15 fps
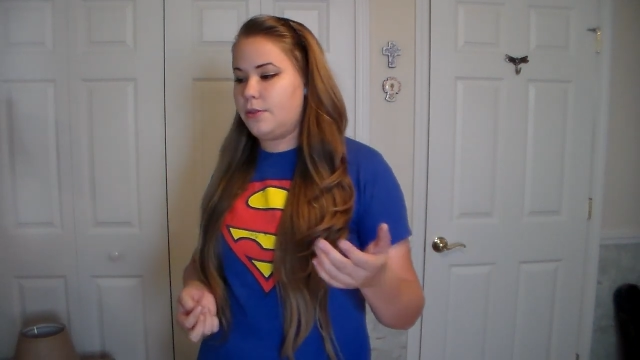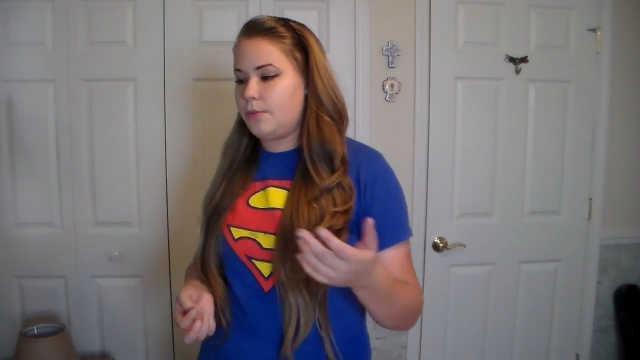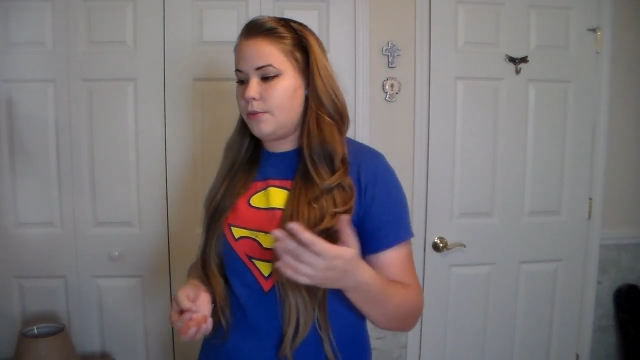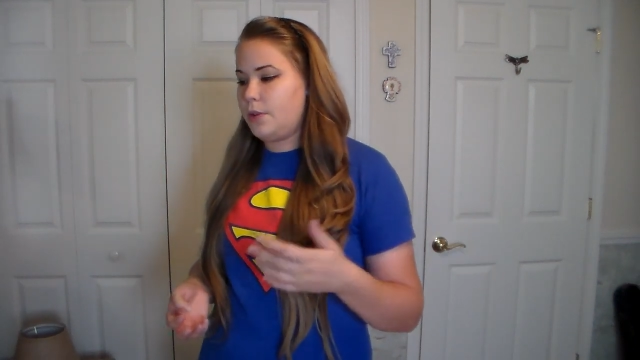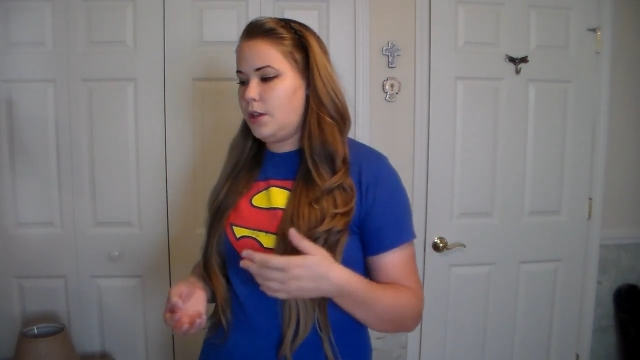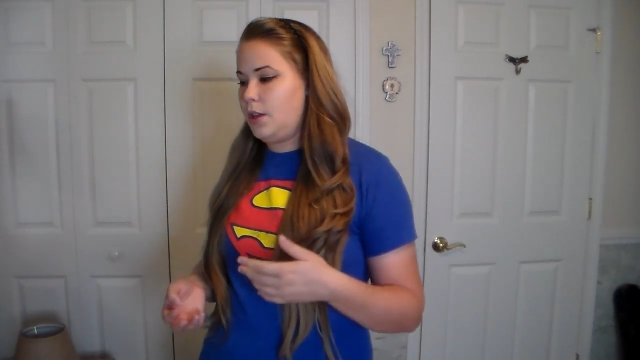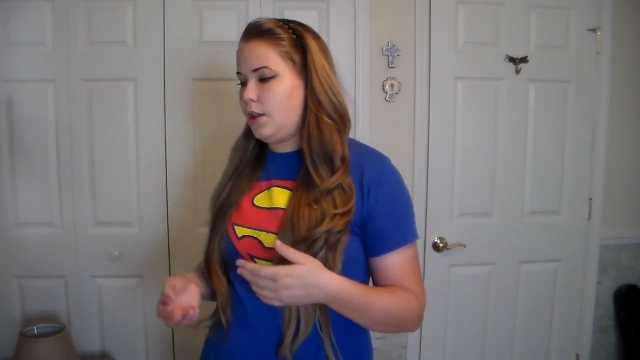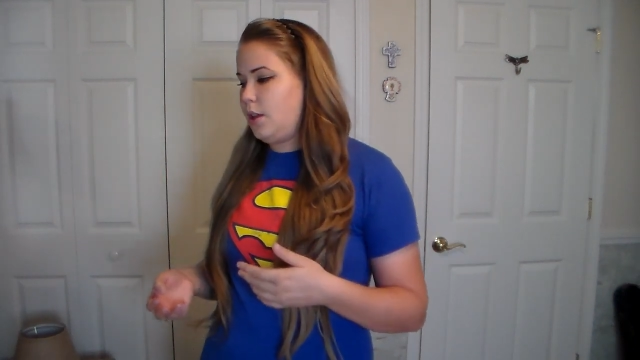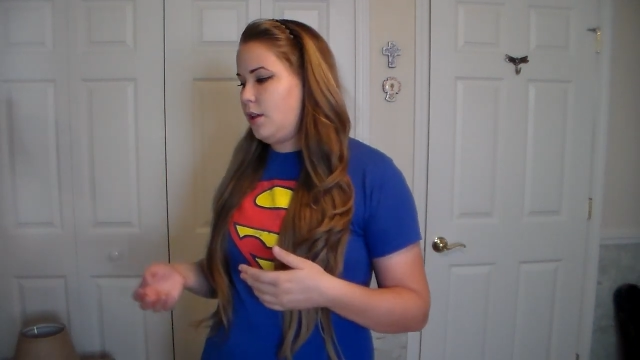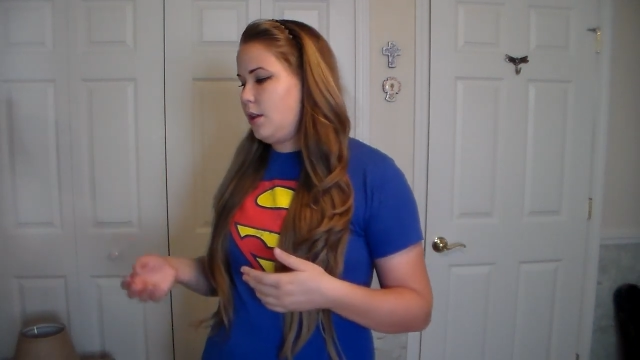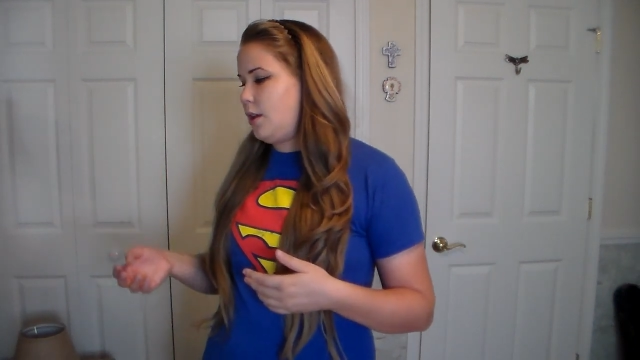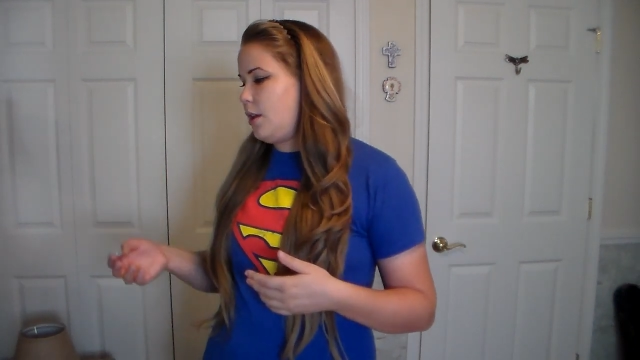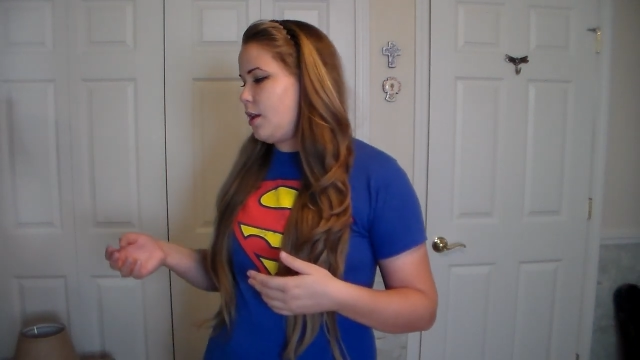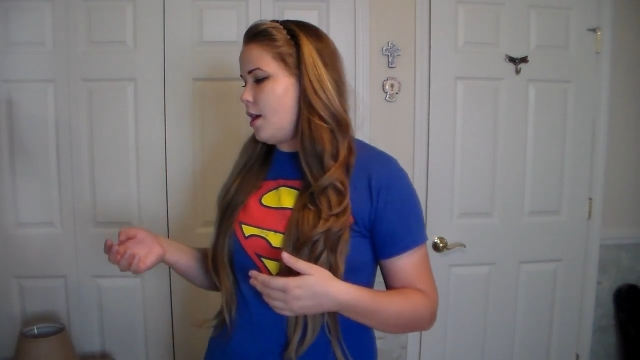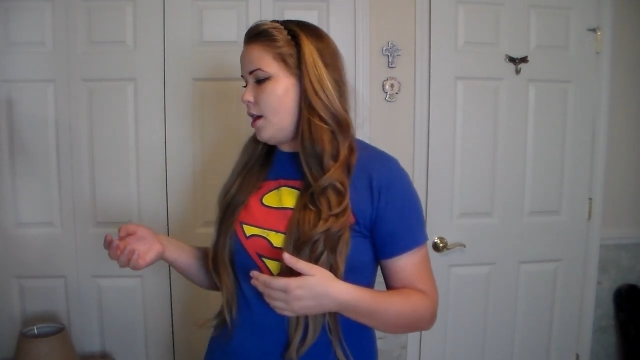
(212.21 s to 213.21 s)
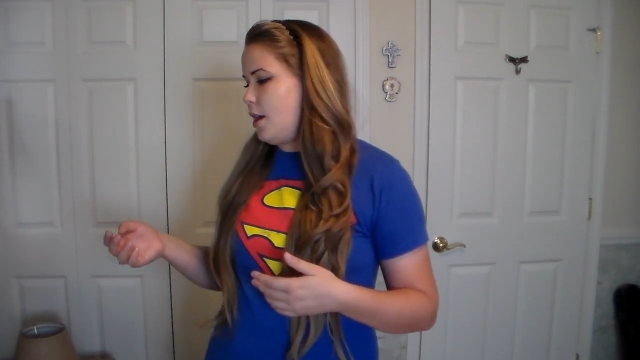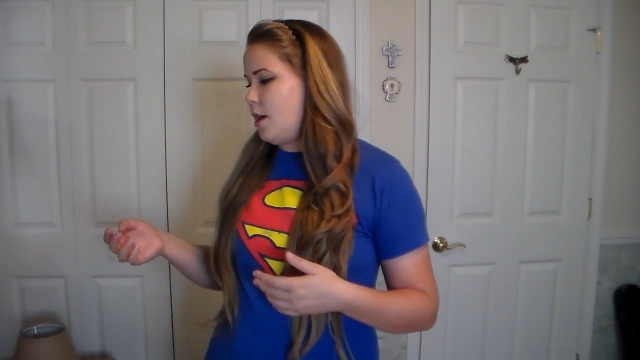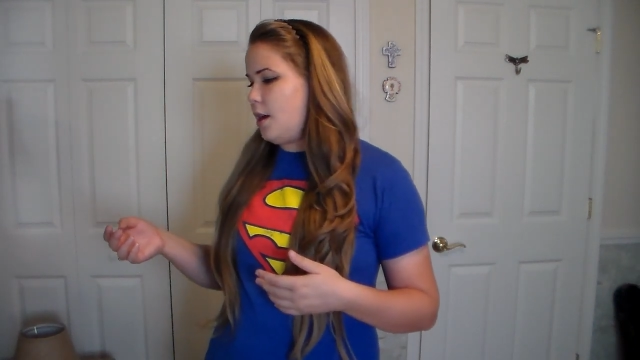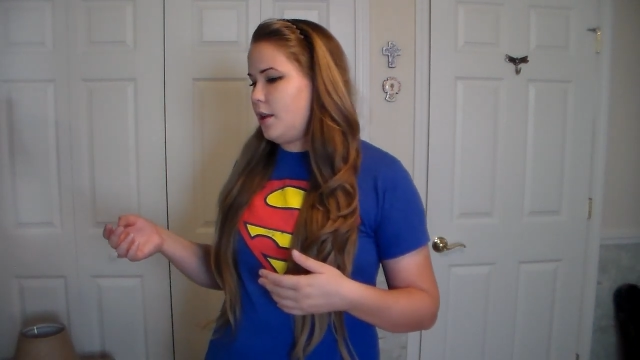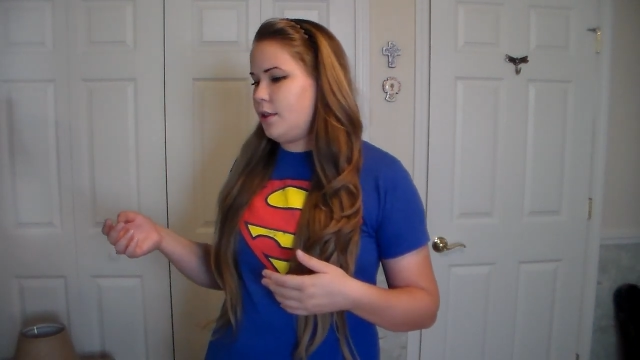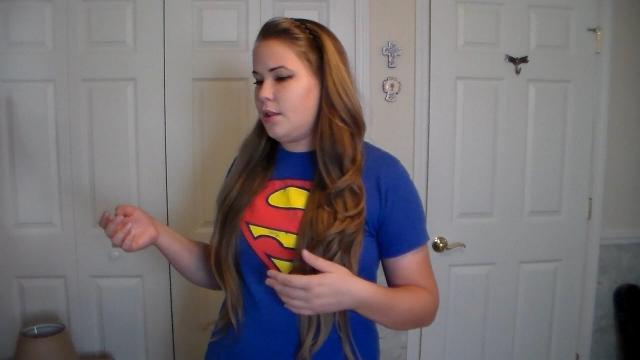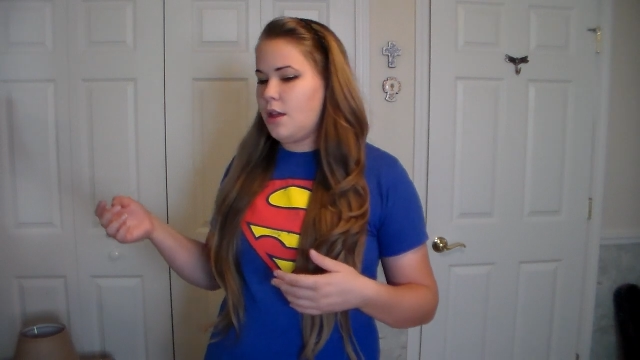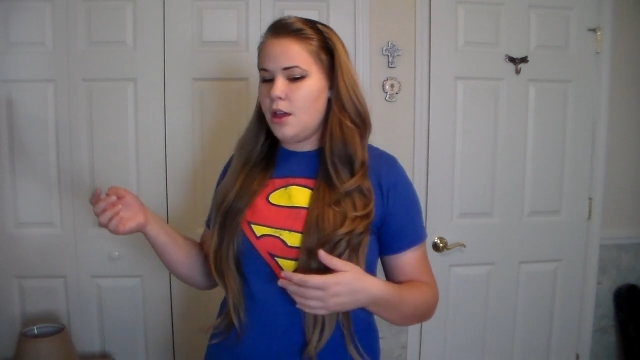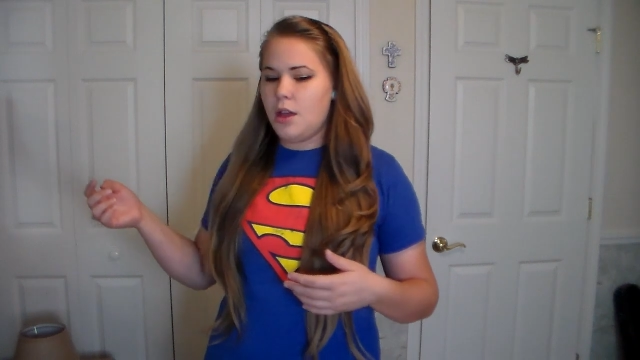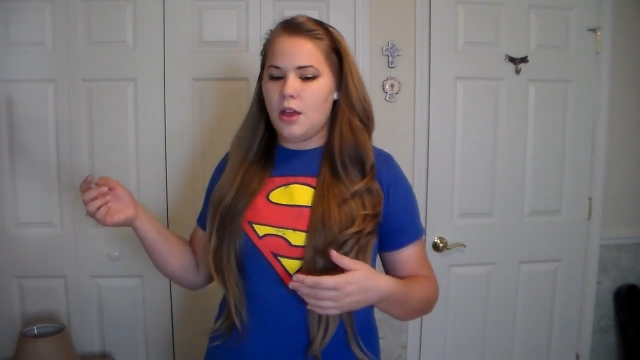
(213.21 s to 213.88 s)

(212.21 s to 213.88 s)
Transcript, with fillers: 3 and